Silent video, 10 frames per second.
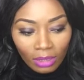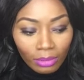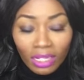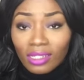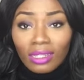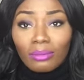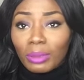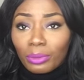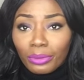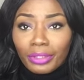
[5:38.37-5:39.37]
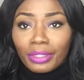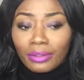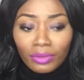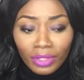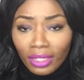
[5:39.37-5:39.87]
because some people, you
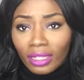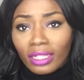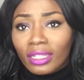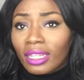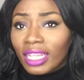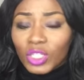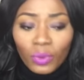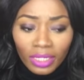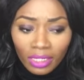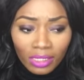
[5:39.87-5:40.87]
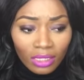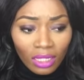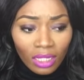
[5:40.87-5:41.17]
know, they're in their late 20s,